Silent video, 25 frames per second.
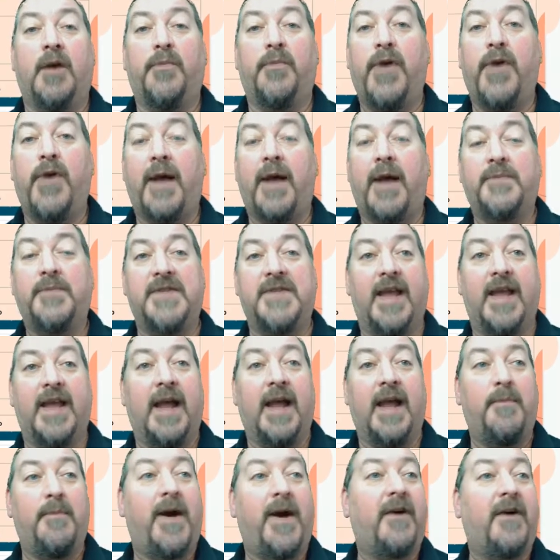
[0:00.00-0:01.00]
preps. And
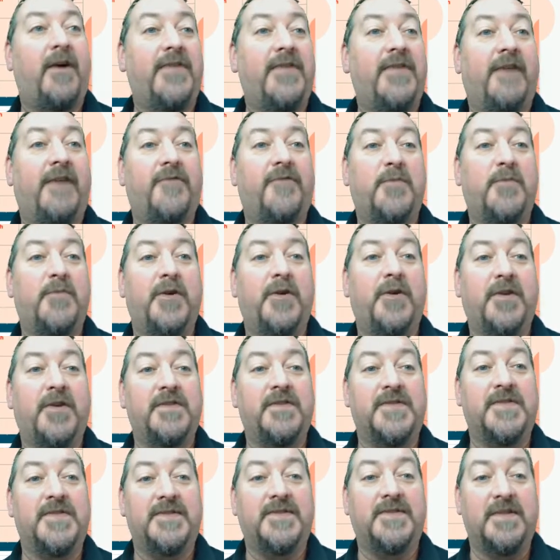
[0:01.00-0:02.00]
I borrowed that from her
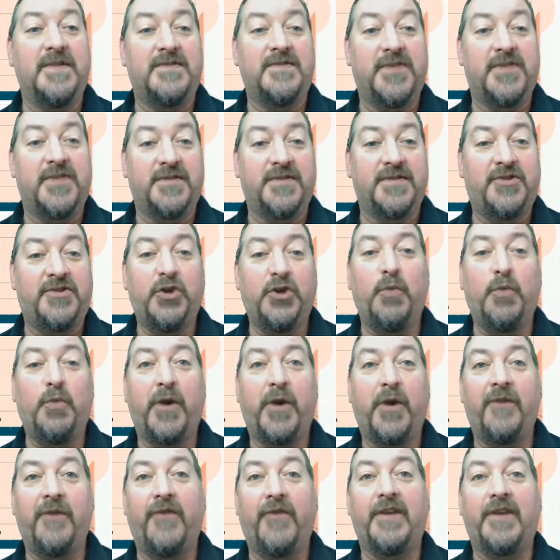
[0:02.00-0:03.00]
because this is just too
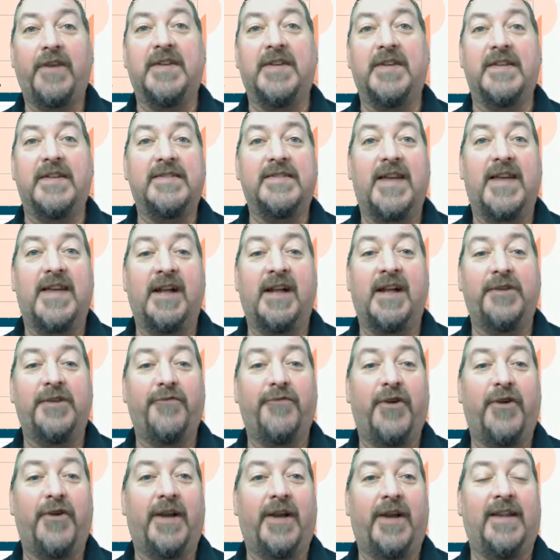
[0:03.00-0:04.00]
perfect and it's
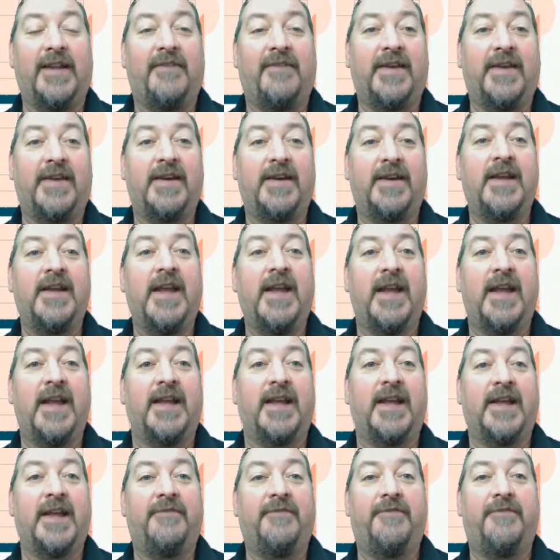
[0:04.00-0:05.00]
colorful. I love it.
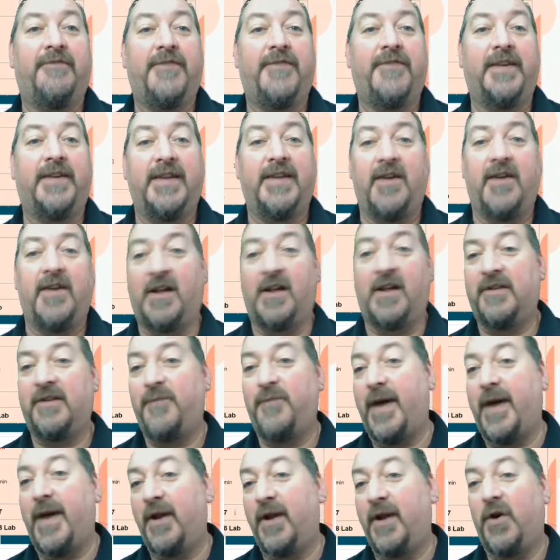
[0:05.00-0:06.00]
And I filled in all
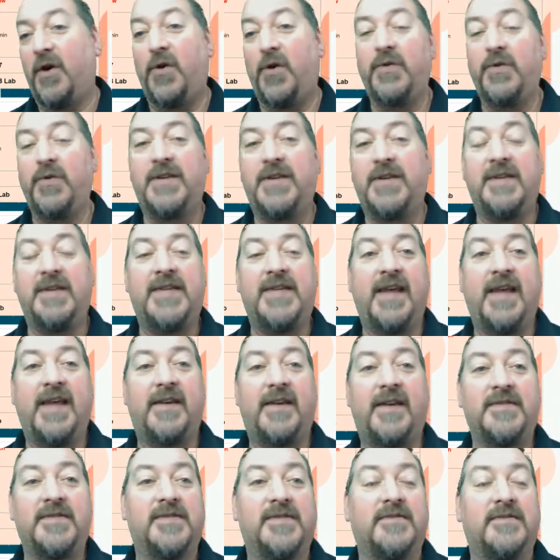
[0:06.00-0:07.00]
of my own
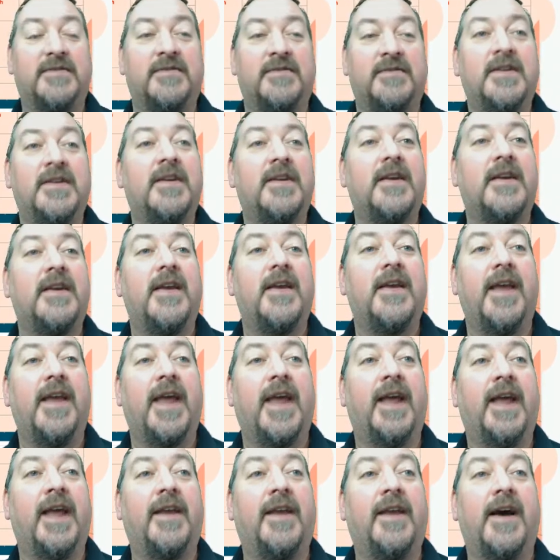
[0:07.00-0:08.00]
details and
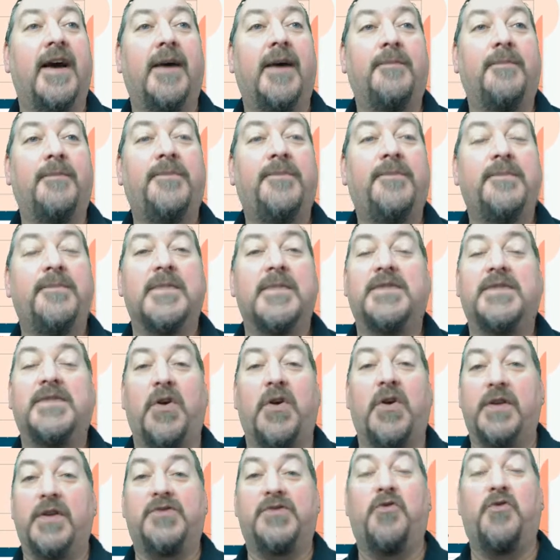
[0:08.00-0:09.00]

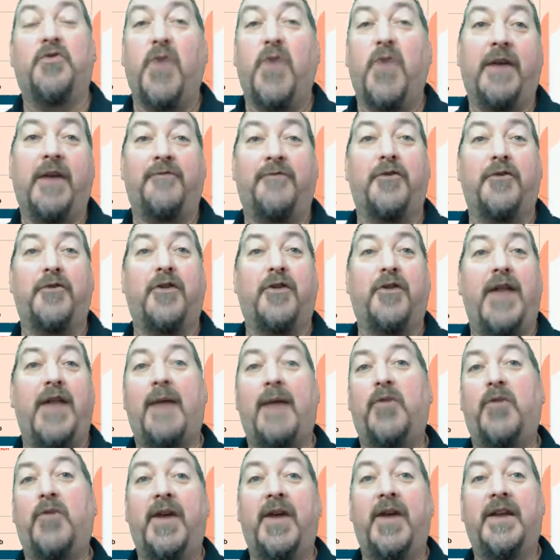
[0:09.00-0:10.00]
so it's great for
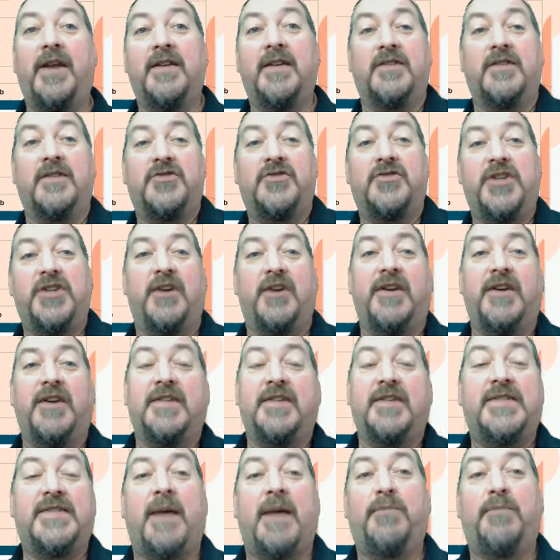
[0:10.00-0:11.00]
collaborating and sharing
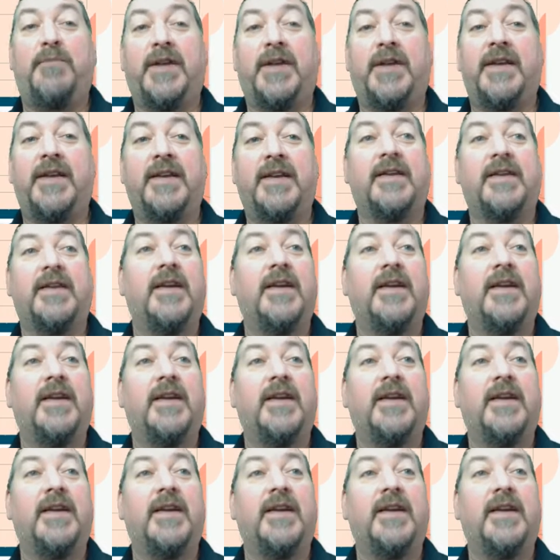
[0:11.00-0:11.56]
a template.